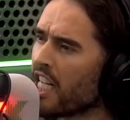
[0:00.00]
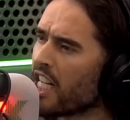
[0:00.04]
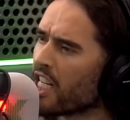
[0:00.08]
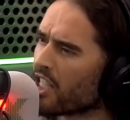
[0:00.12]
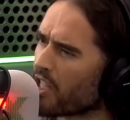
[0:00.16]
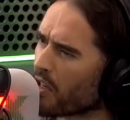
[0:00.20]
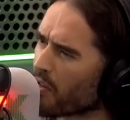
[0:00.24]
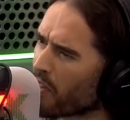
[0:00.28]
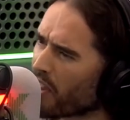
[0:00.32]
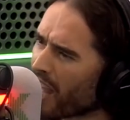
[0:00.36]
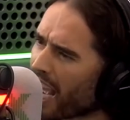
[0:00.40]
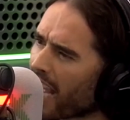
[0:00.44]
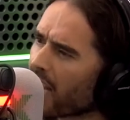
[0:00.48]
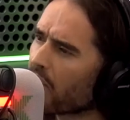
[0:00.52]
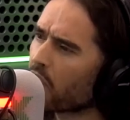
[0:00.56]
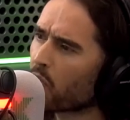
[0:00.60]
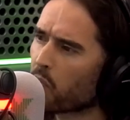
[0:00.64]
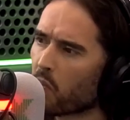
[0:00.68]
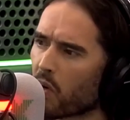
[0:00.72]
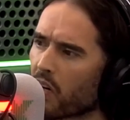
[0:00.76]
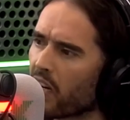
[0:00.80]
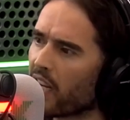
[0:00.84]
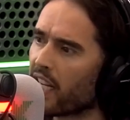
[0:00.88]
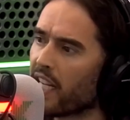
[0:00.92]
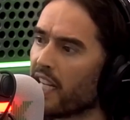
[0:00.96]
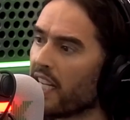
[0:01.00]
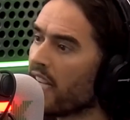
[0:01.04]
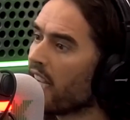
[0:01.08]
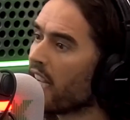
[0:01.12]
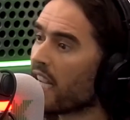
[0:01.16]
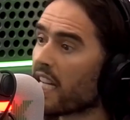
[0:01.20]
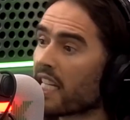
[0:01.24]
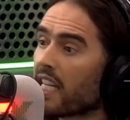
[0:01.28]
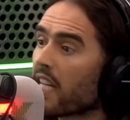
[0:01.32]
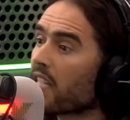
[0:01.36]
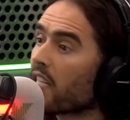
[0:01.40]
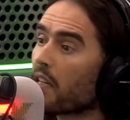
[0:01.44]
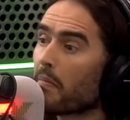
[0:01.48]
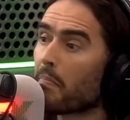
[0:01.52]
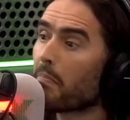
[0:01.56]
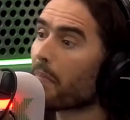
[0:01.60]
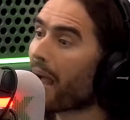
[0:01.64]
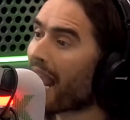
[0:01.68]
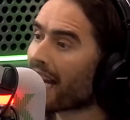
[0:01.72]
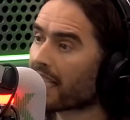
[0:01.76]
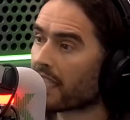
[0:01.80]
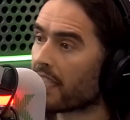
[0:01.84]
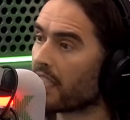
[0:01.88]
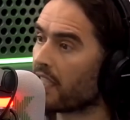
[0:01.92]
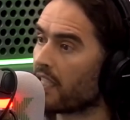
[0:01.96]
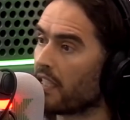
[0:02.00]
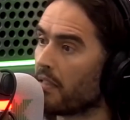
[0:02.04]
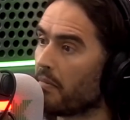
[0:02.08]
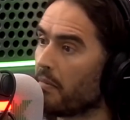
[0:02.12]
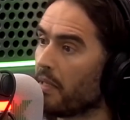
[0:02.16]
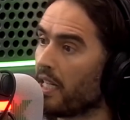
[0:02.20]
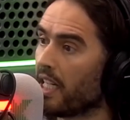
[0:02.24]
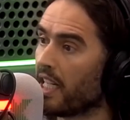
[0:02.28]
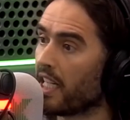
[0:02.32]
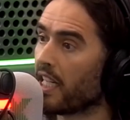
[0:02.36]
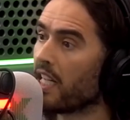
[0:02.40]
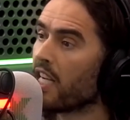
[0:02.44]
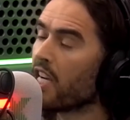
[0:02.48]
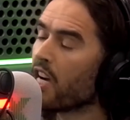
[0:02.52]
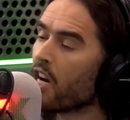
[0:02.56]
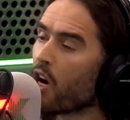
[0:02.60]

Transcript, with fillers: So that's why it doesn't matter to me.